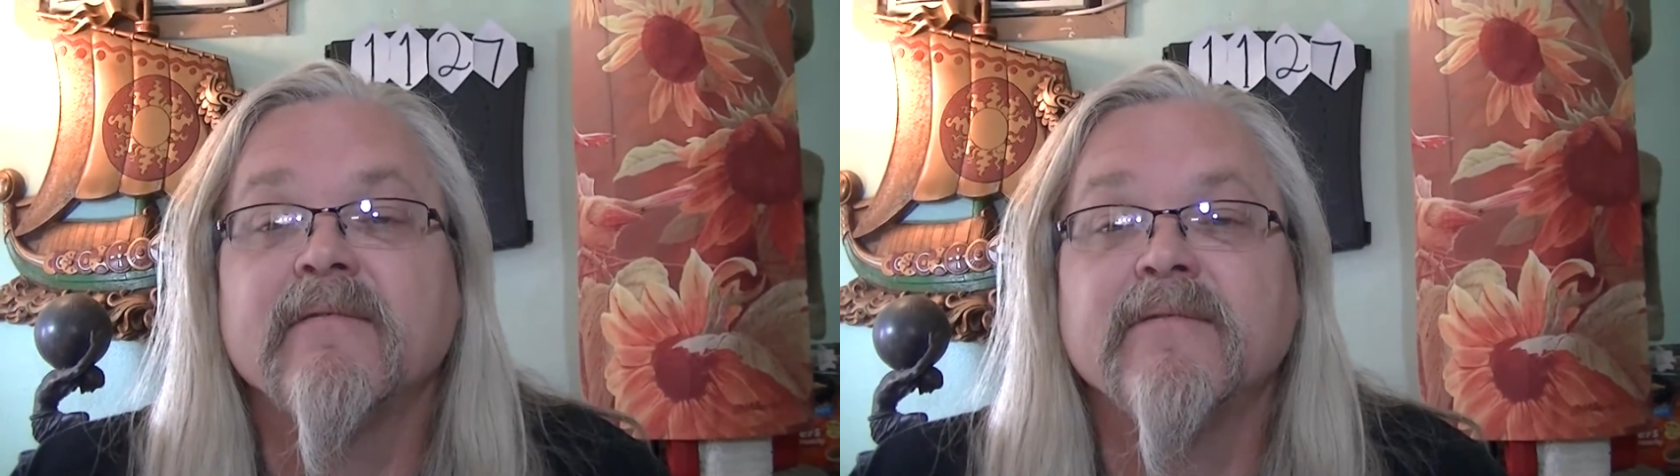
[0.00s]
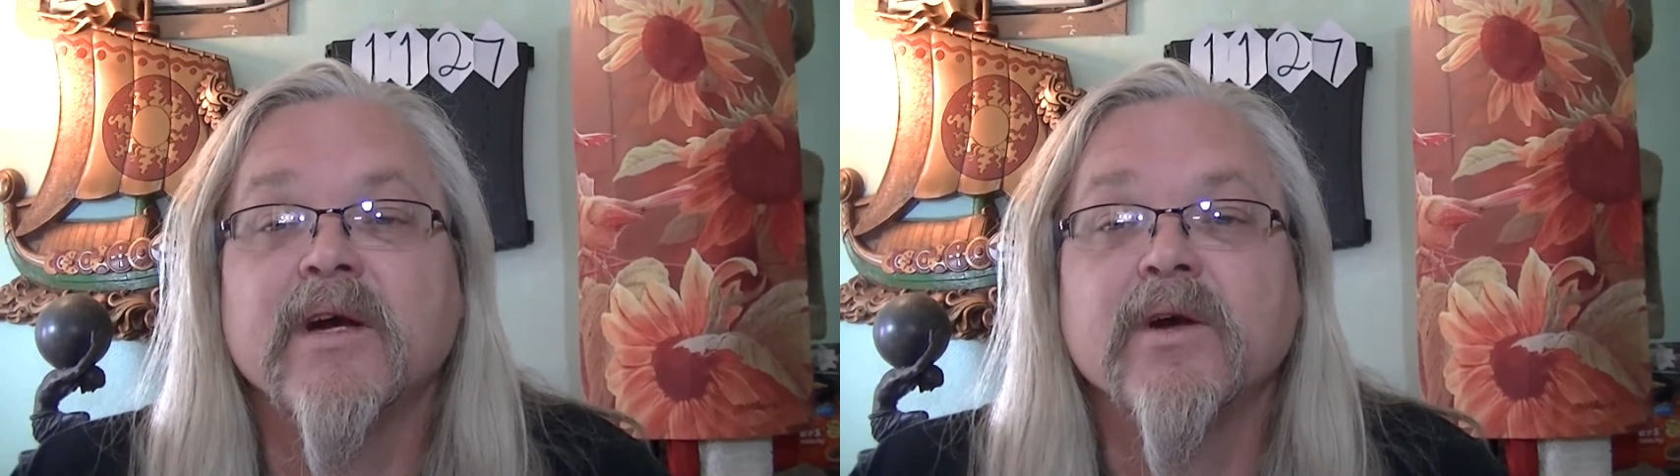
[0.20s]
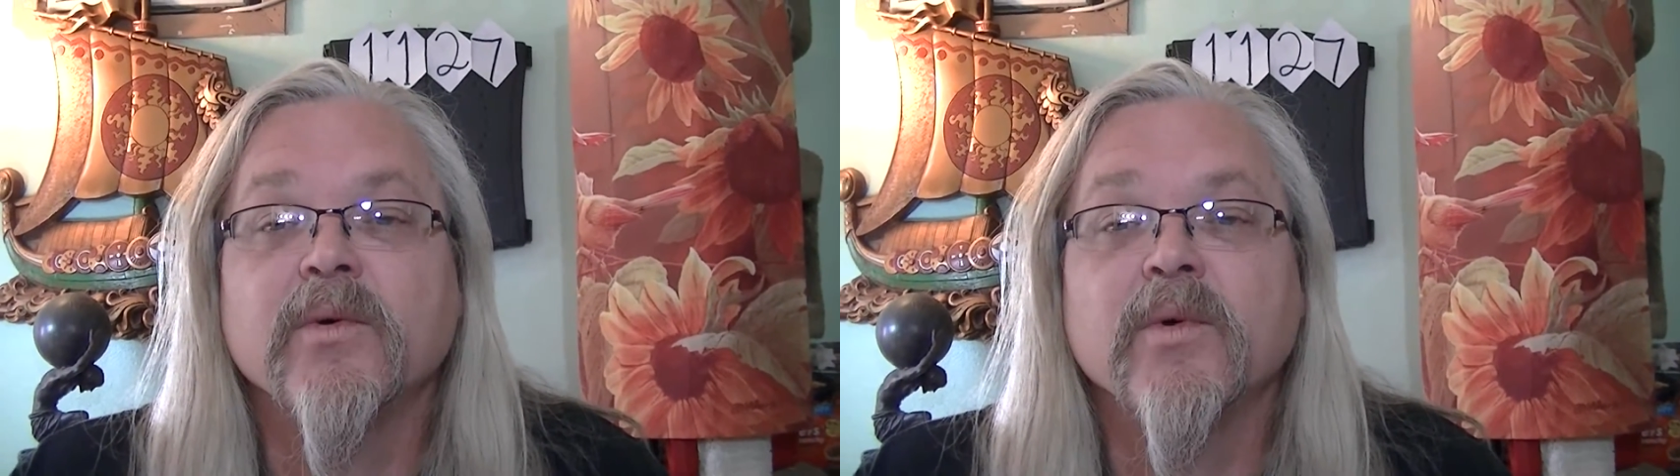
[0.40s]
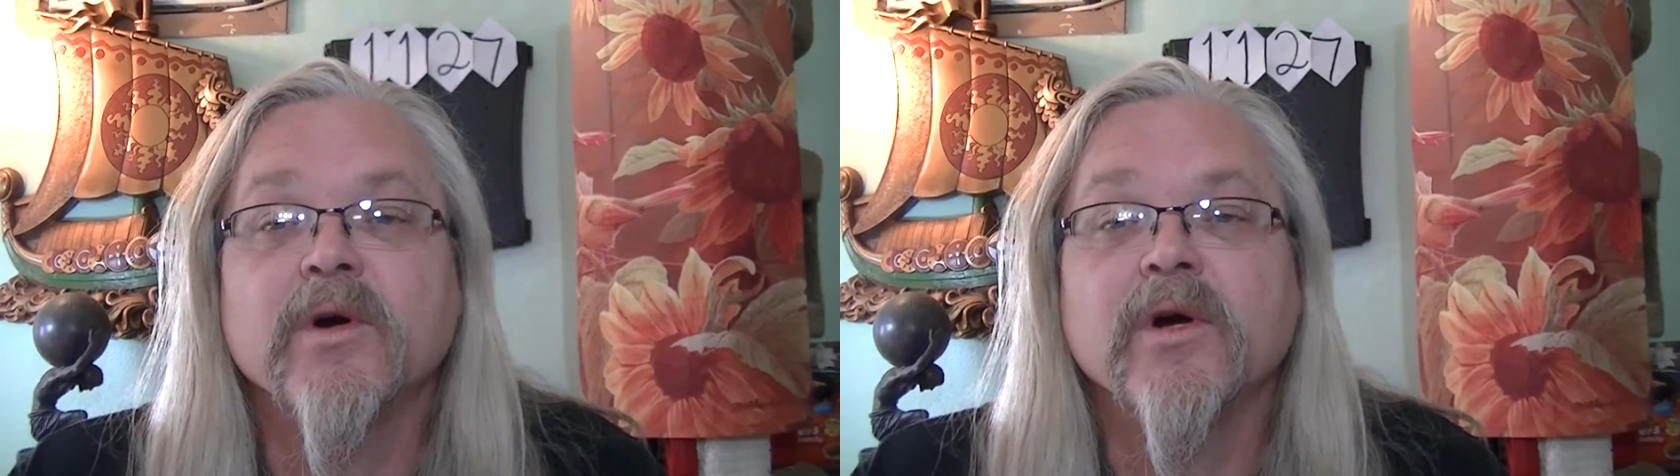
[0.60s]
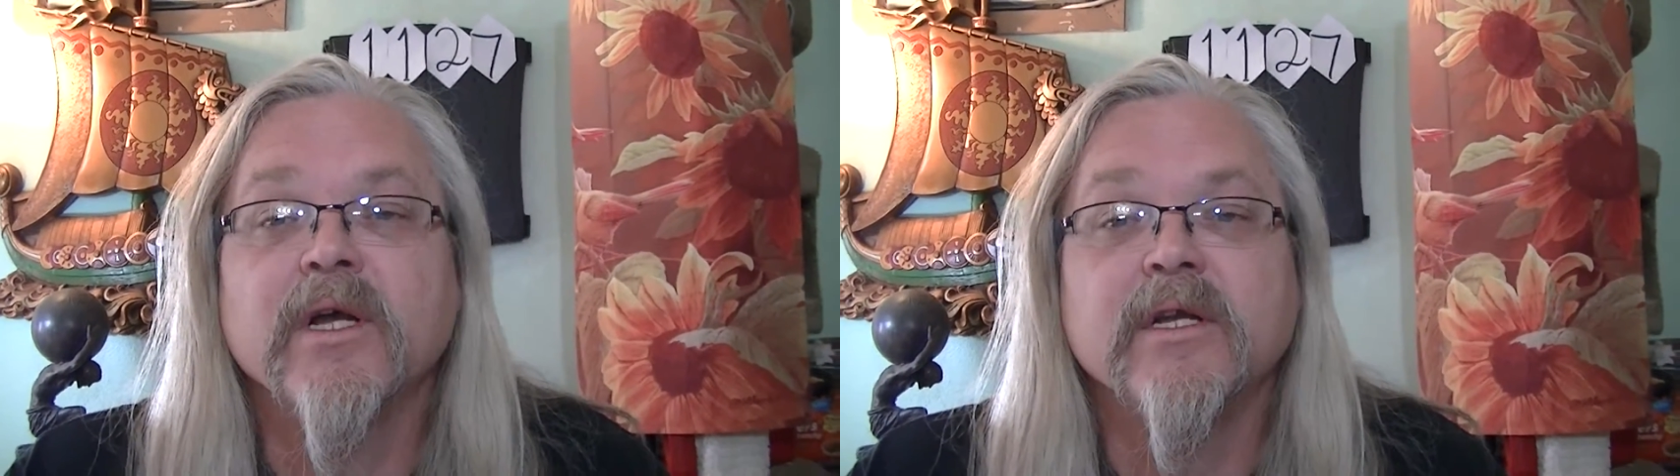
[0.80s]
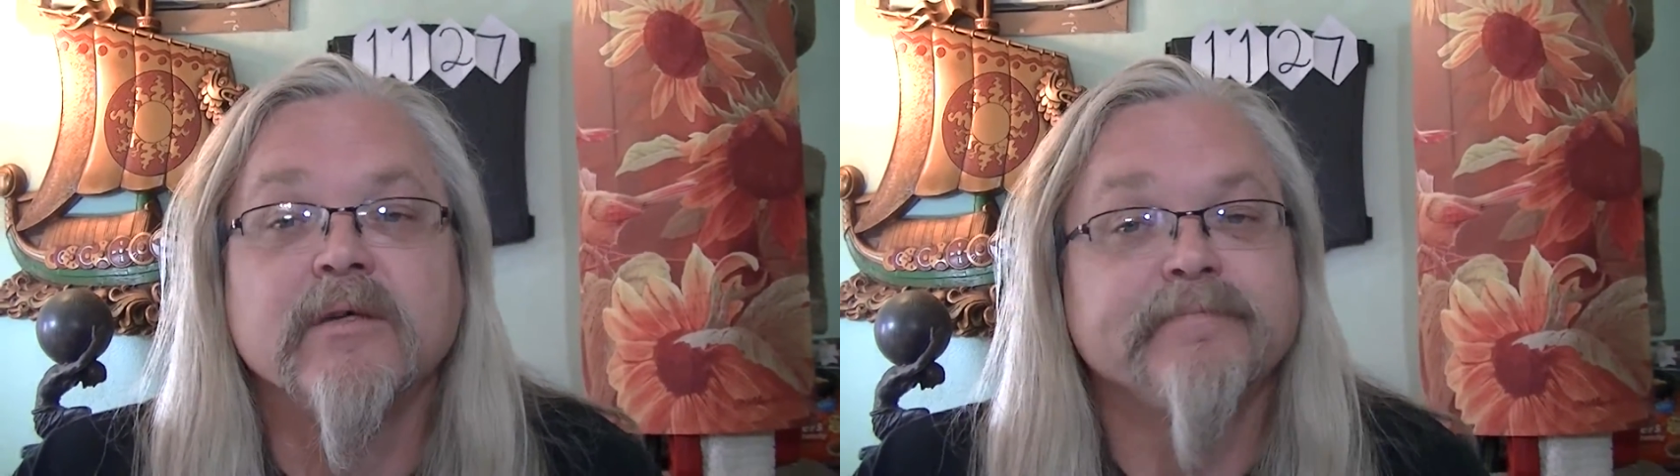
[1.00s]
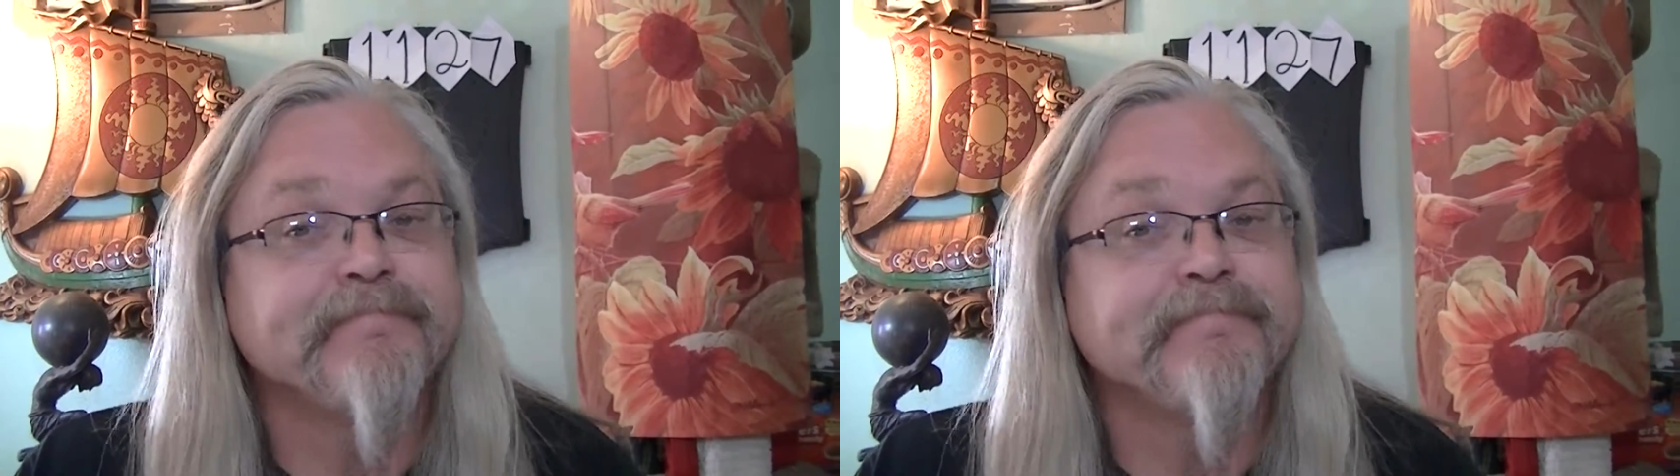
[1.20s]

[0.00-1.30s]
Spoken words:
very worried.